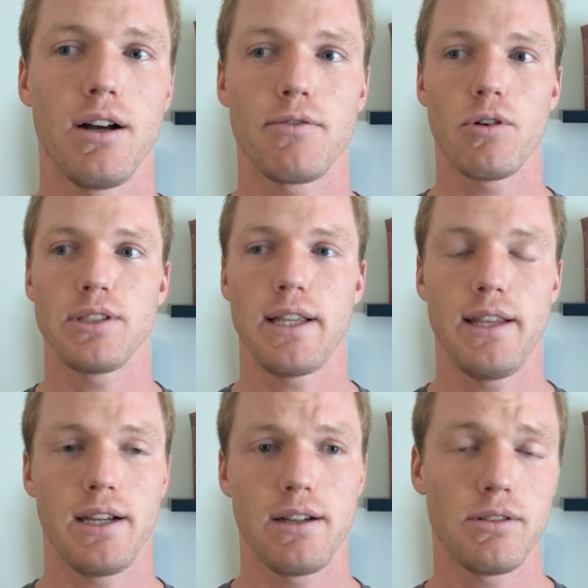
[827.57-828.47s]
Of course, I
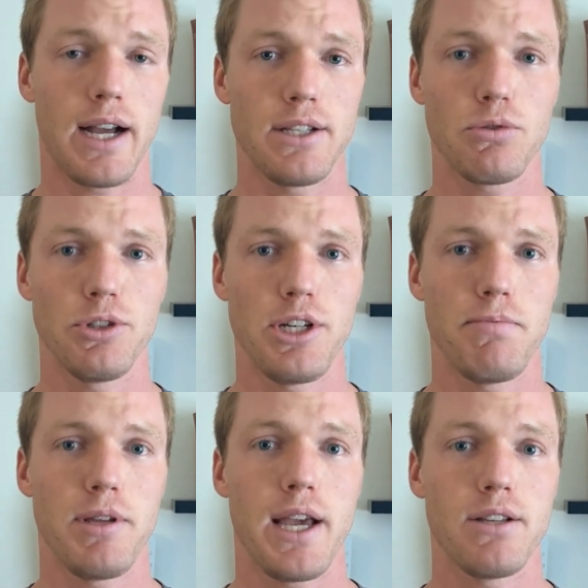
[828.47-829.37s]
think high school
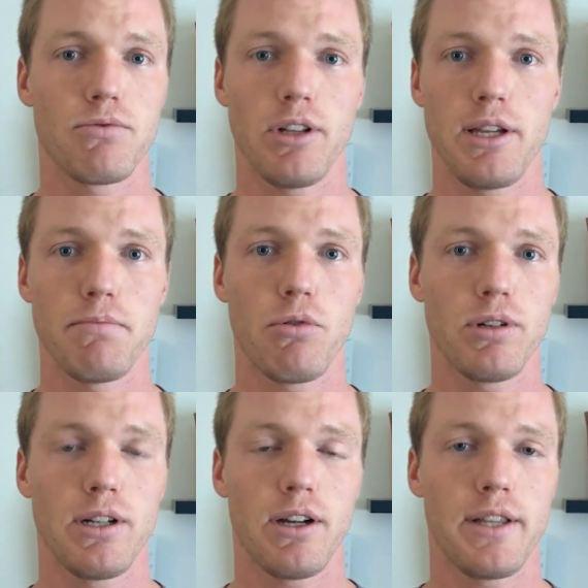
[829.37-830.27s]
GPA is really
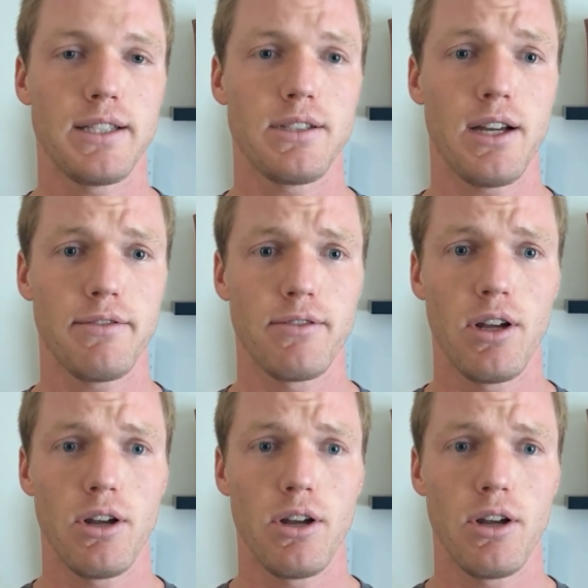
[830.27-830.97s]
important and all that stuff,